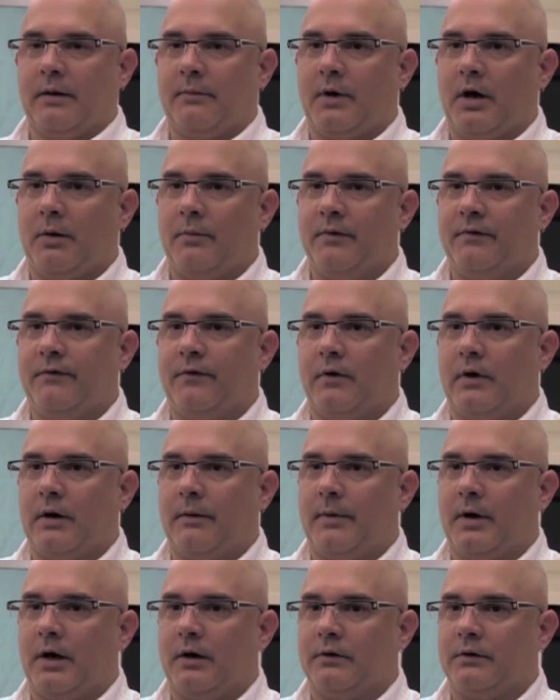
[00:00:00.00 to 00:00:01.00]
about before
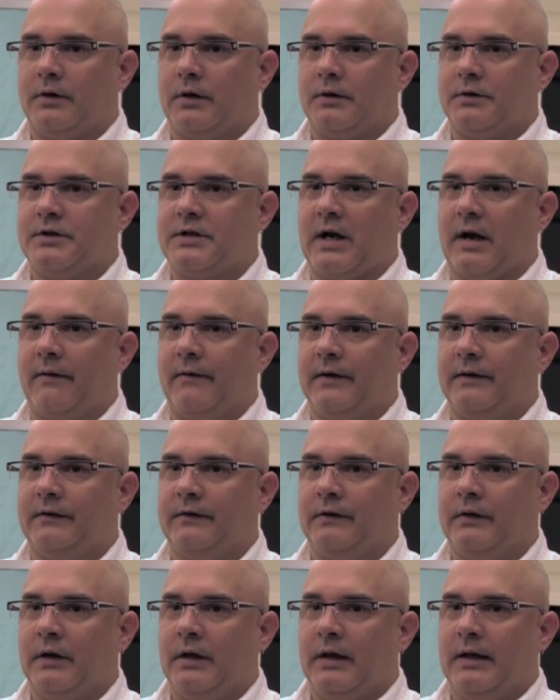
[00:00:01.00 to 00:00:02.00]
about uh,
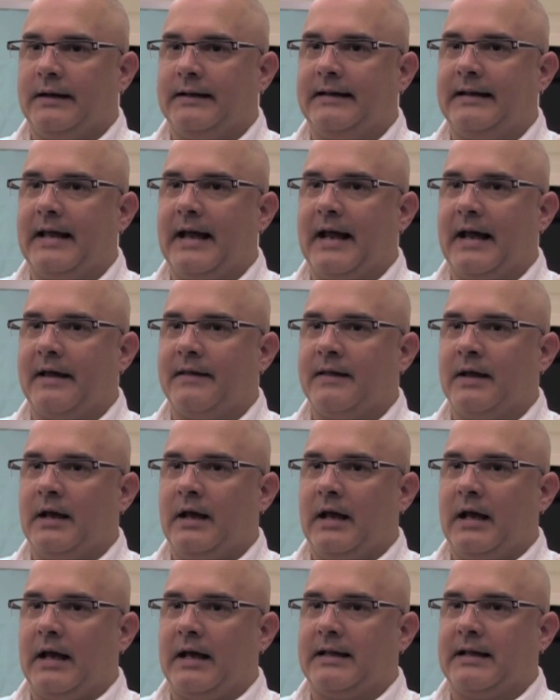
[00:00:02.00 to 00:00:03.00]
Chavez death
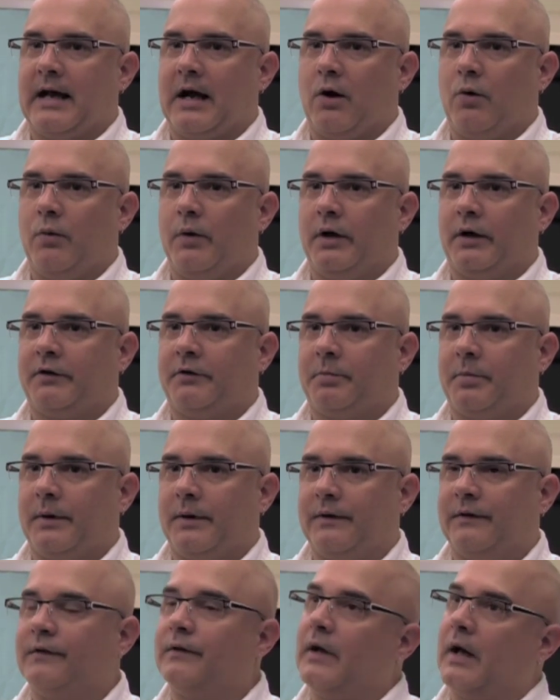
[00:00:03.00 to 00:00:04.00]
and how we
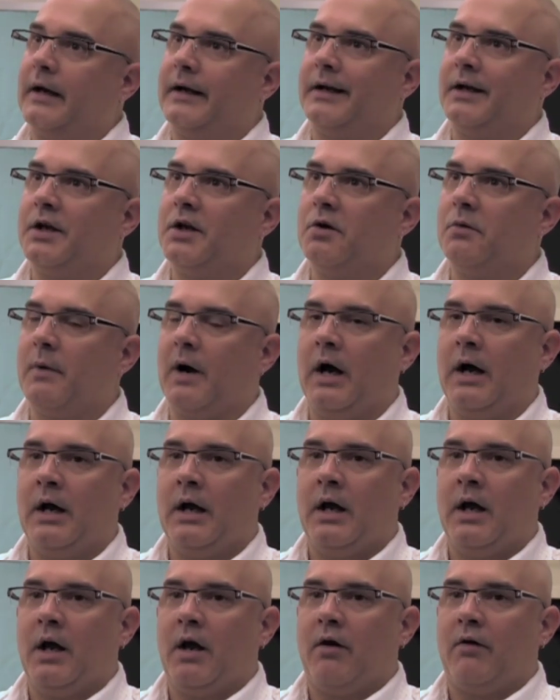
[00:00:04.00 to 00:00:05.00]
experienced that in Cuba.
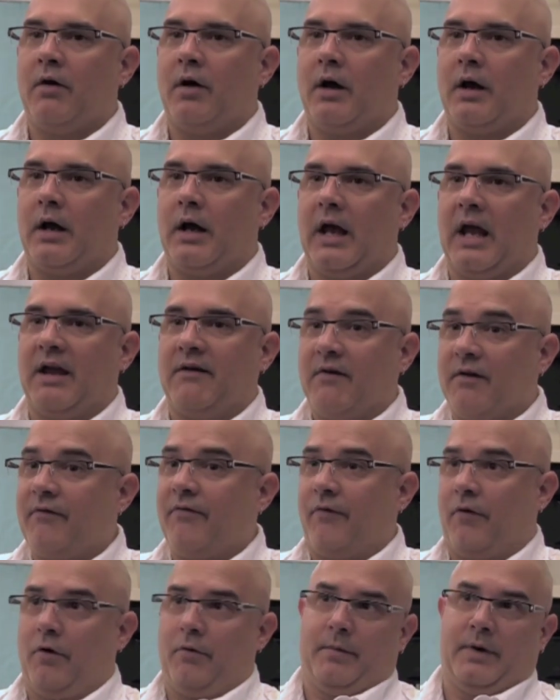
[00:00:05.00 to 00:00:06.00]
Even
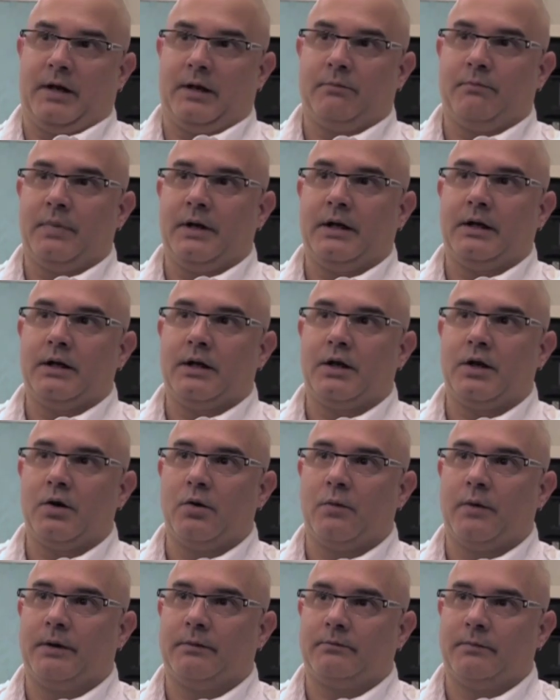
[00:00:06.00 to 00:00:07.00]
for me, being
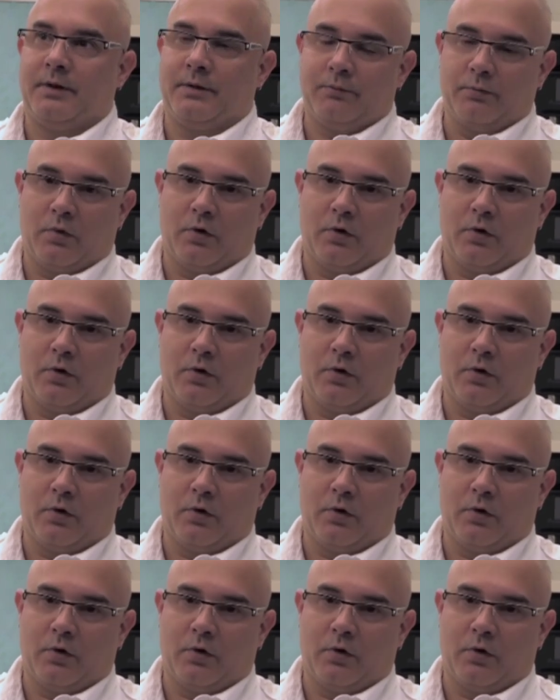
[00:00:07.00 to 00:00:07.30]
Cuban, being